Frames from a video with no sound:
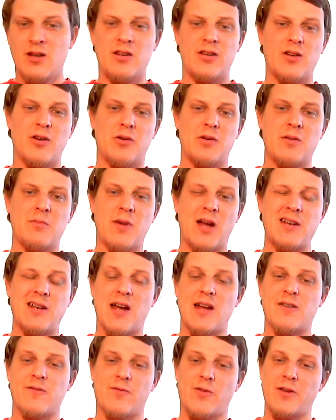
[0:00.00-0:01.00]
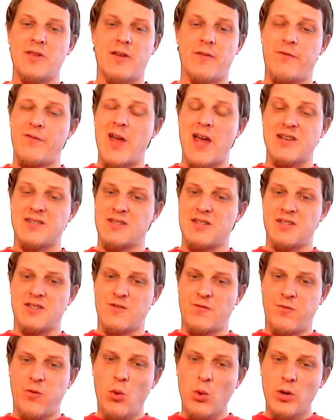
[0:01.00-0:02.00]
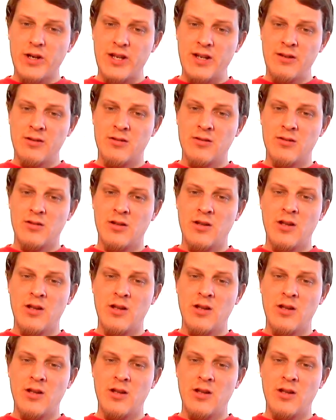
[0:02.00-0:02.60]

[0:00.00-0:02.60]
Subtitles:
You know, he might not have run the fastest 40,